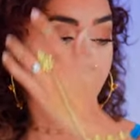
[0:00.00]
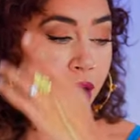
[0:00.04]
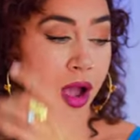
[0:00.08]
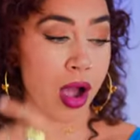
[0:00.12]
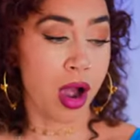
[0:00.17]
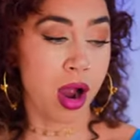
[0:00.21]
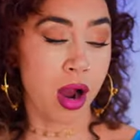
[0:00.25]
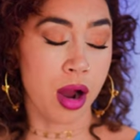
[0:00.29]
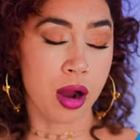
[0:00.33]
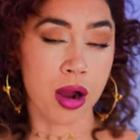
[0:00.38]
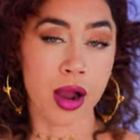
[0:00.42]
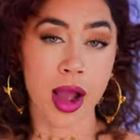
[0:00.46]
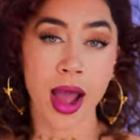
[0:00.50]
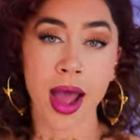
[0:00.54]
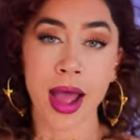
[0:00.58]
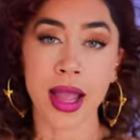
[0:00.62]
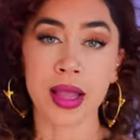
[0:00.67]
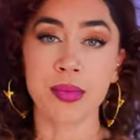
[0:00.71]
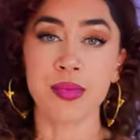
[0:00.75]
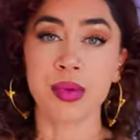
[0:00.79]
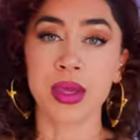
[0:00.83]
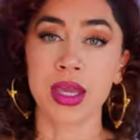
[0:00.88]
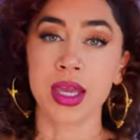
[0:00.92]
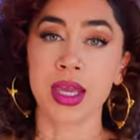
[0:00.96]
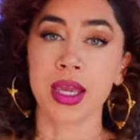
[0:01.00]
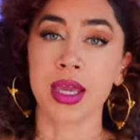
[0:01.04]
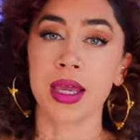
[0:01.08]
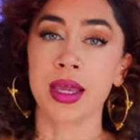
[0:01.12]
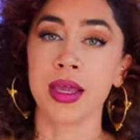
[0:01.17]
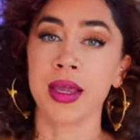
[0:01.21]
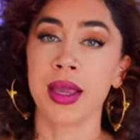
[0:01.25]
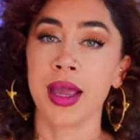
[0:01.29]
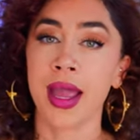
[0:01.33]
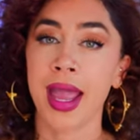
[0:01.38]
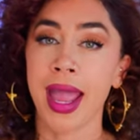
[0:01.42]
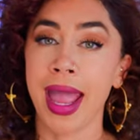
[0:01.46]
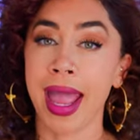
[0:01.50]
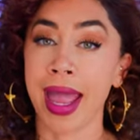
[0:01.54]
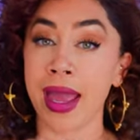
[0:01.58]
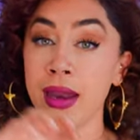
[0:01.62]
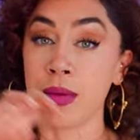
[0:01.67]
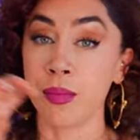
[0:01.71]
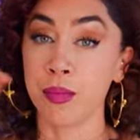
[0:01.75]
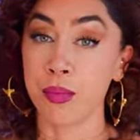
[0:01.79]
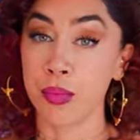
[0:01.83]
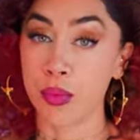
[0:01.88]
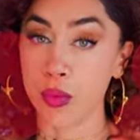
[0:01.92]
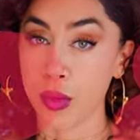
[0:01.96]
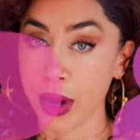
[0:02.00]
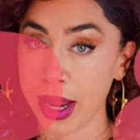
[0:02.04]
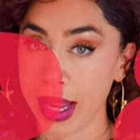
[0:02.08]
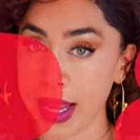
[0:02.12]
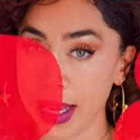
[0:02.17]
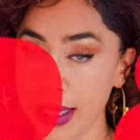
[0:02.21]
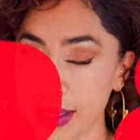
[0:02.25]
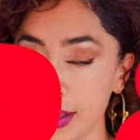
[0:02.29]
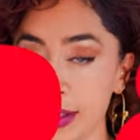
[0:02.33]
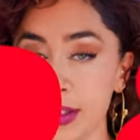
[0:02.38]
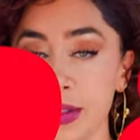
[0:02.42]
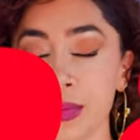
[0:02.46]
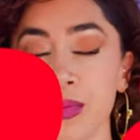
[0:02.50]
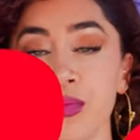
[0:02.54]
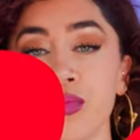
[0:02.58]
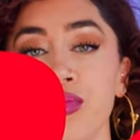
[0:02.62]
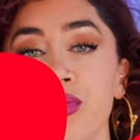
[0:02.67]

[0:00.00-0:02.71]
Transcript: are IP and brand.